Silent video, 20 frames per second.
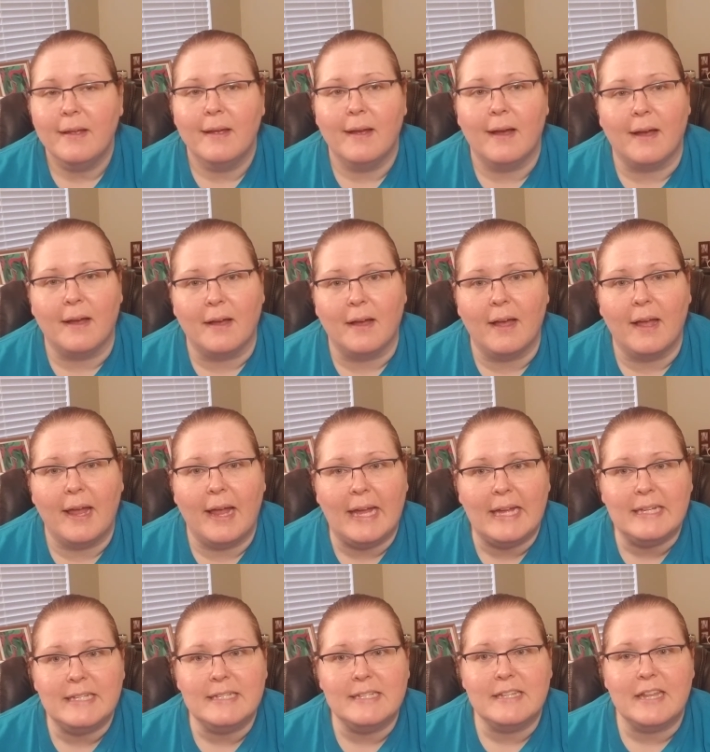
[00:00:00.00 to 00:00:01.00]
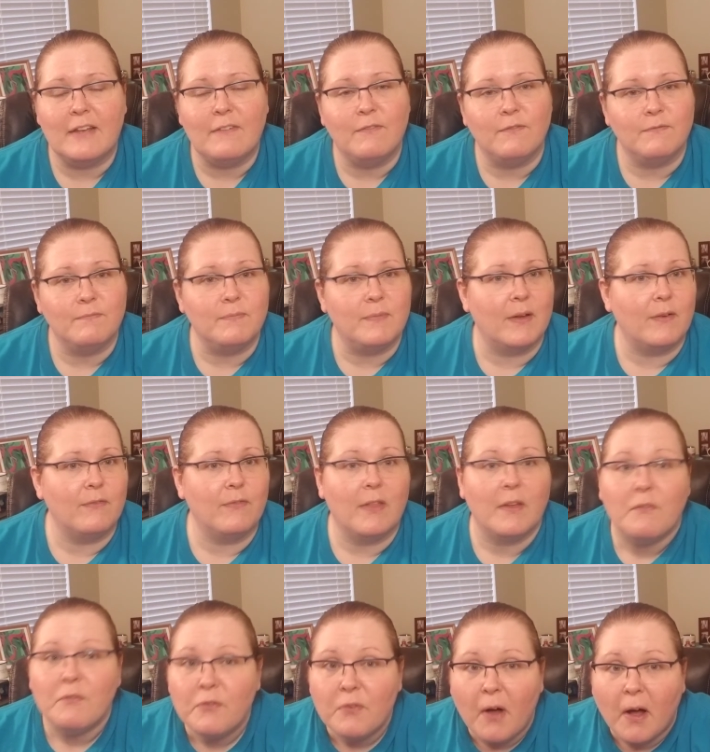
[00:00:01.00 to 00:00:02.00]
Uh, and they, they
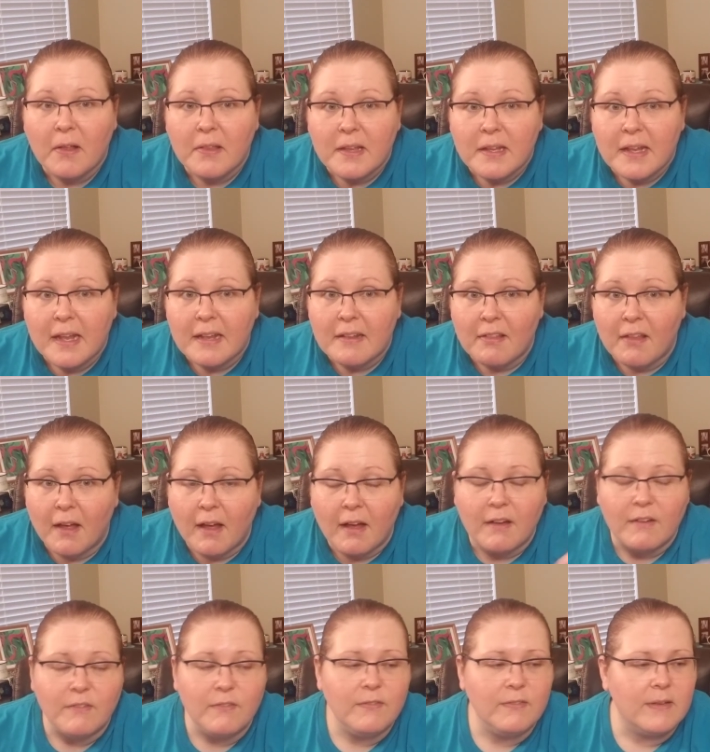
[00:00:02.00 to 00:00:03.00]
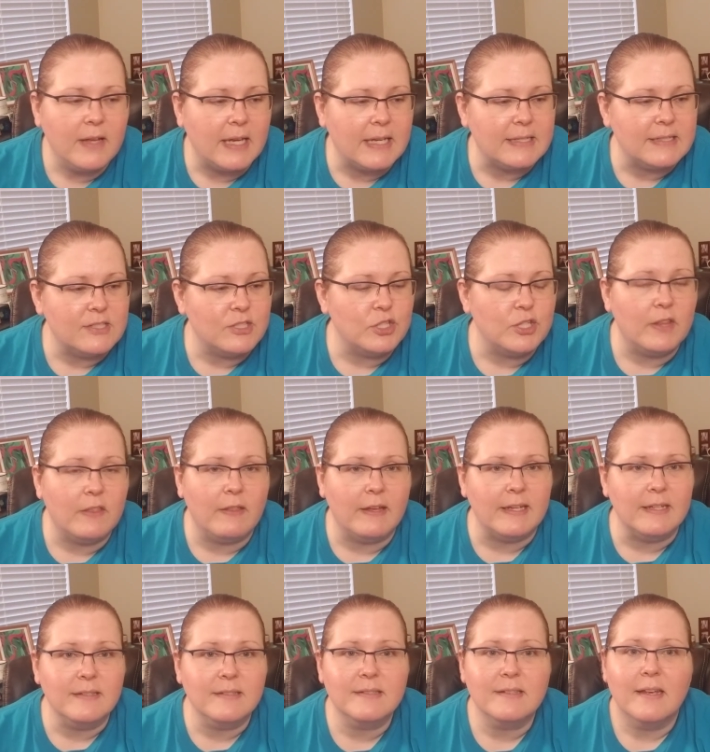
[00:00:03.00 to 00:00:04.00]
fall in love, as she
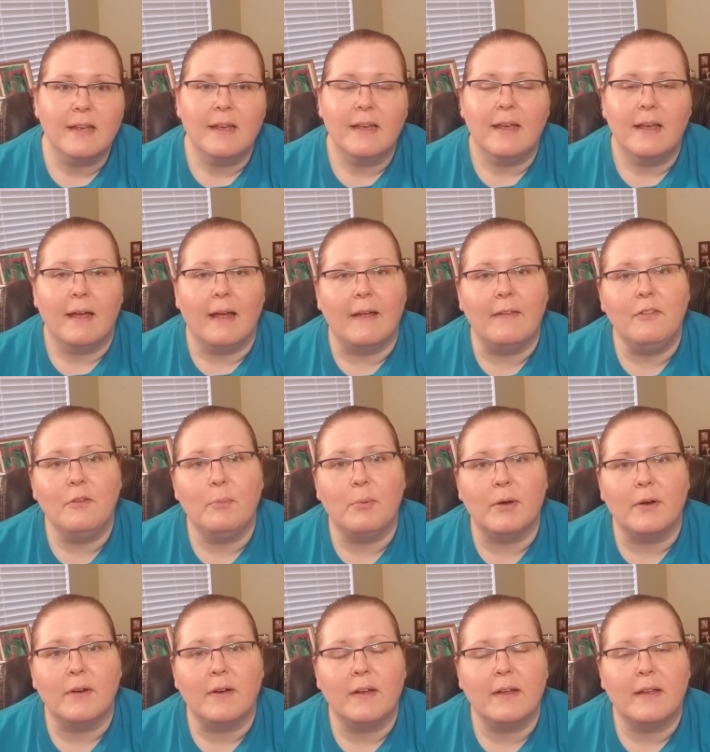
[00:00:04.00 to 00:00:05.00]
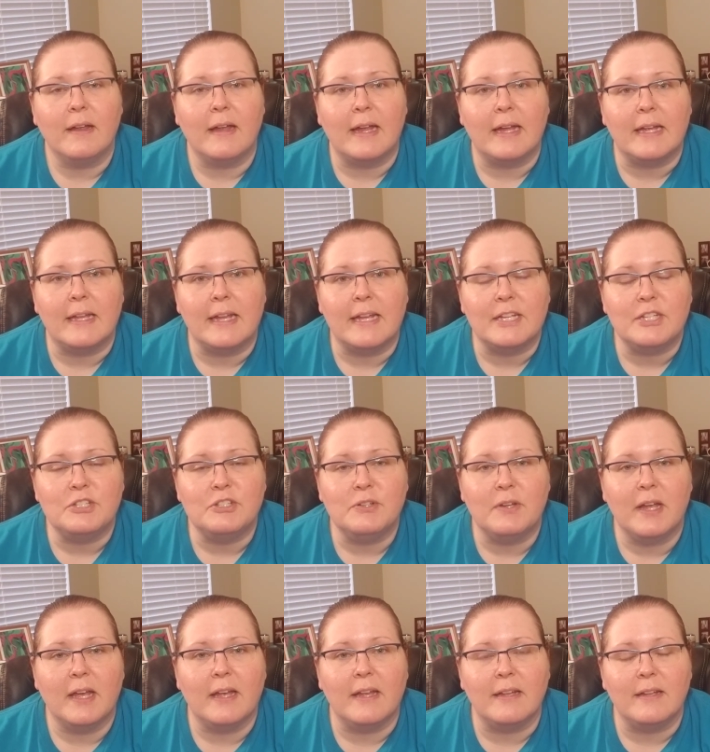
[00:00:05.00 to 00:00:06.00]
thinks in the book. And as you
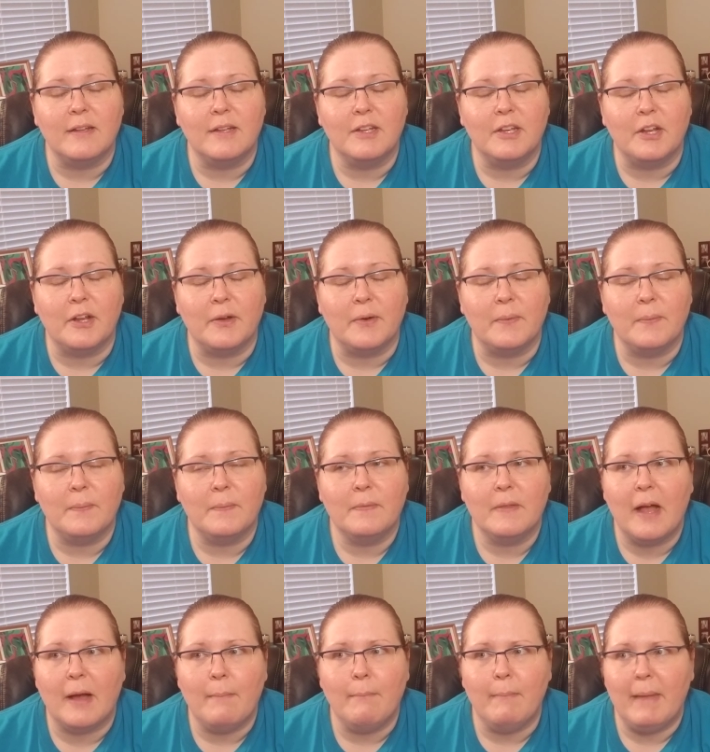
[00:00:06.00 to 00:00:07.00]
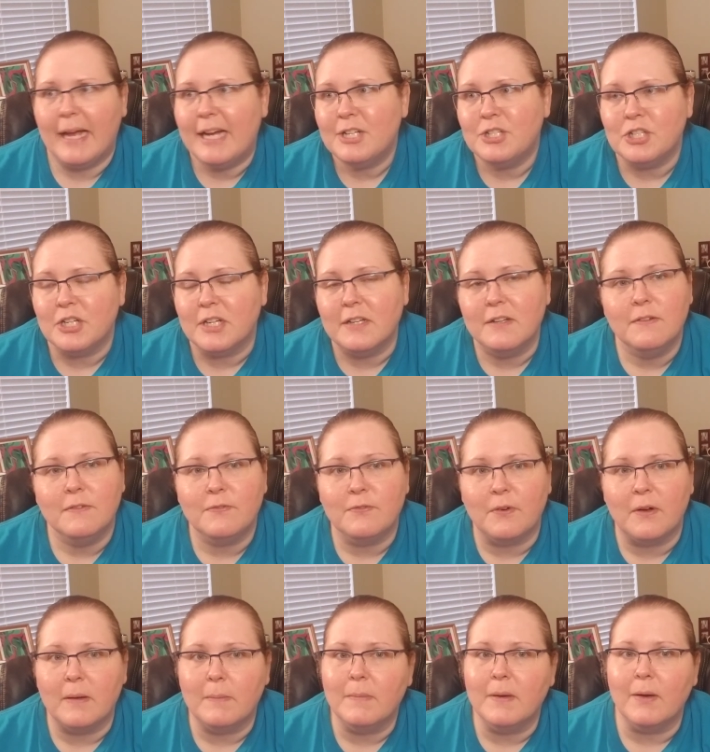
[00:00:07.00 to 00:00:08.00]
can, you know, imagine
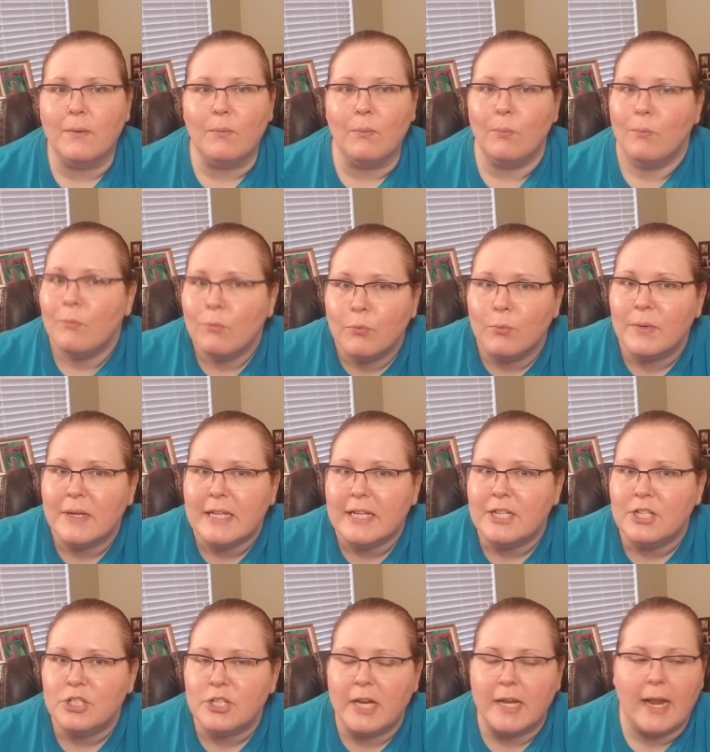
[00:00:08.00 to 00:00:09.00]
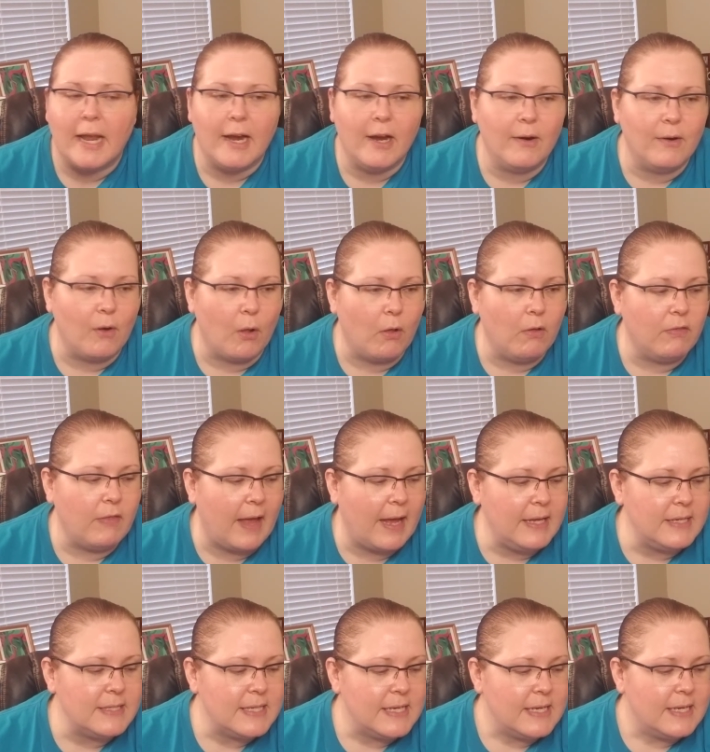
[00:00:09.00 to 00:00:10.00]
from reading Jane Eyre and all of that,